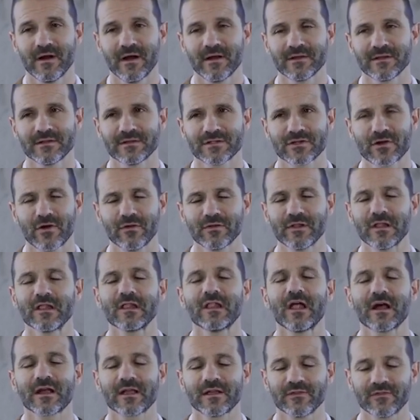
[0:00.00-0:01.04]
uh, it's called the
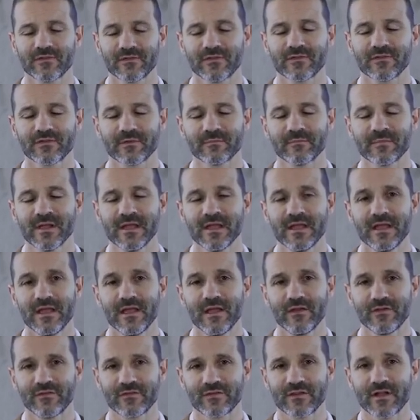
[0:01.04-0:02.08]
locking system,
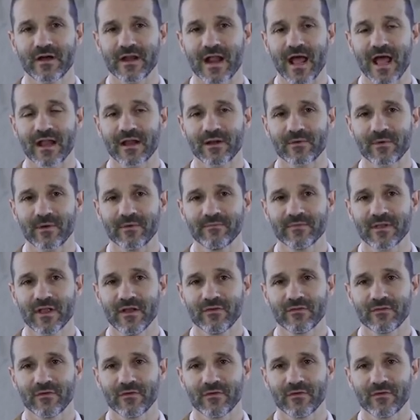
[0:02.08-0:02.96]
is not adequate.